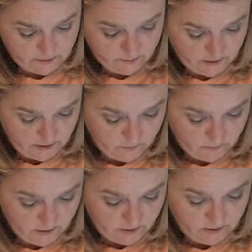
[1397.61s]
begin
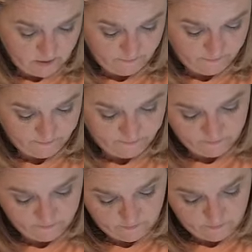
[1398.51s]
with.
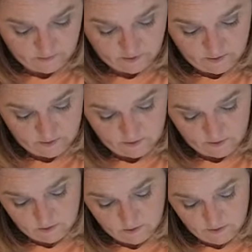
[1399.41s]

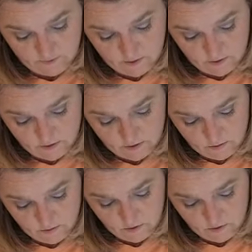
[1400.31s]
Because you never know